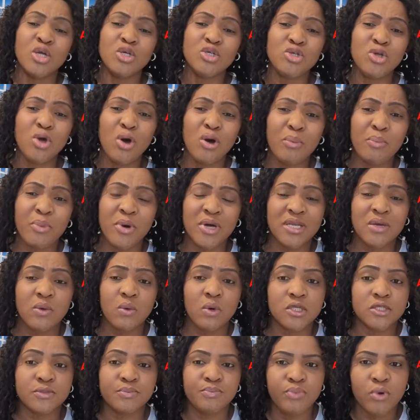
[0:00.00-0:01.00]
Nobody
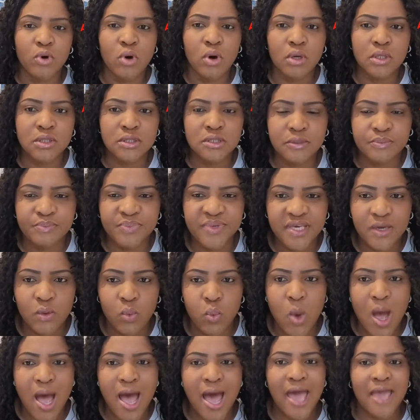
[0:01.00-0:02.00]
was born to be a
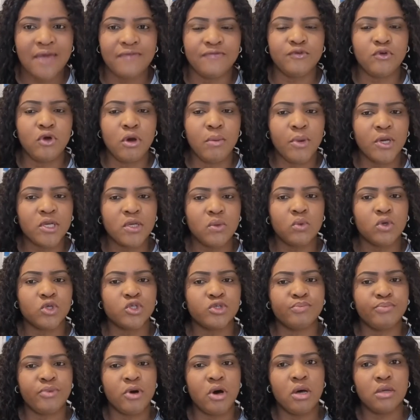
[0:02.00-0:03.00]
wife. Nobody
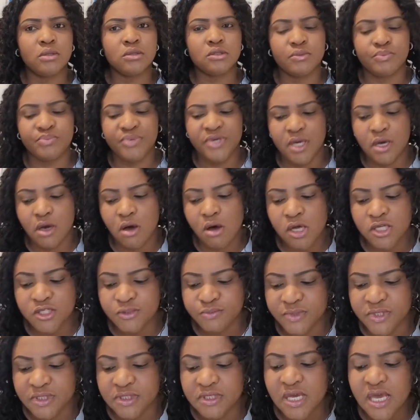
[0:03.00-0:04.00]
was born to be a
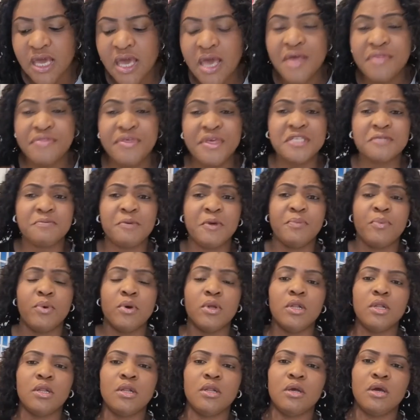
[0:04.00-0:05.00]
husband. These
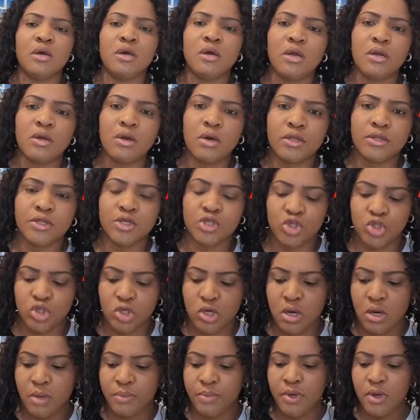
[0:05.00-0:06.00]
people learn on the
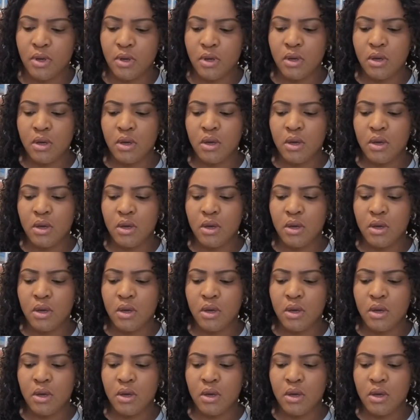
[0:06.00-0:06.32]
job.